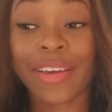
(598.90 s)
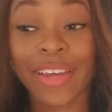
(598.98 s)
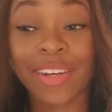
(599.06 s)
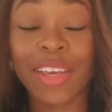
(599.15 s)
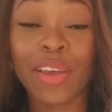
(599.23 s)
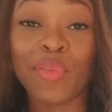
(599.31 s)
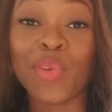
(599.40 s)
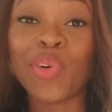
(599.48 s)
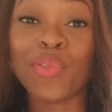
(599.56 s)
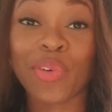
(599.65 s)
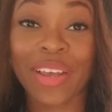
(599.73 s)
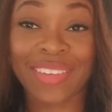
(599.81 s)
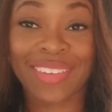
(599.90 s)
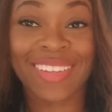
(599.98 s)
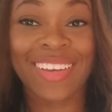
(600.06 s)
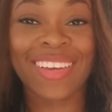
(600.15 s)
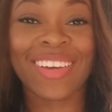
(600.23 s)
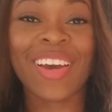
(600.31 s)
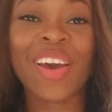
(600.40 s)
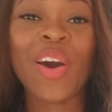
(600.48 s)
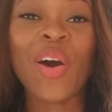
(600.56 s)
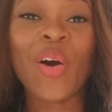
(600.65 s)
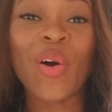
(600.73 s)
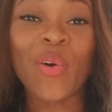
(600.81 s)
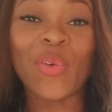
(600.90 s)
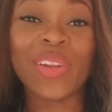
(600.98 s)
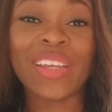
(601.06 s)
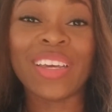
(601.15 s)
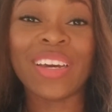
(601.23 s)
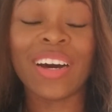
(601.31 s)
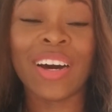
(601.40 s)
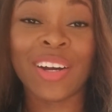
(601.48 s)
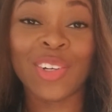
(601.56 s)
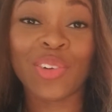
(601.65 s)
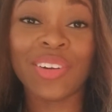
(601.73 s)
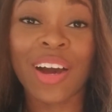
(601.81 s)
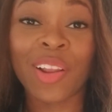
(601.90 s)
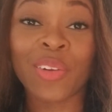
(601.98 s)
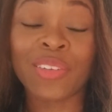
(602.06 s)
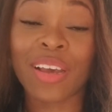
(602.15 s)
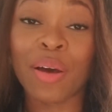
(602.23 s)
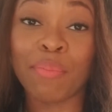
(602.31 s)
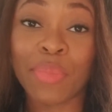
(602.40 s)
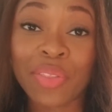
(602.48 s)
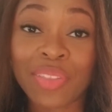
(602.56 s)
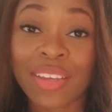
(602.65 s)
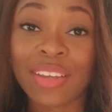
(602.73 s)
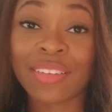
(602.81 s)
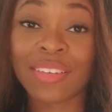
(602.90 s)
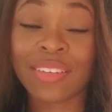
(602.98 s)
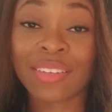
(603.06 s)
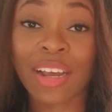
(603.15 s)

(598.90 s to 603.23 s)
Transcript: Again, if you invest only $100 a month into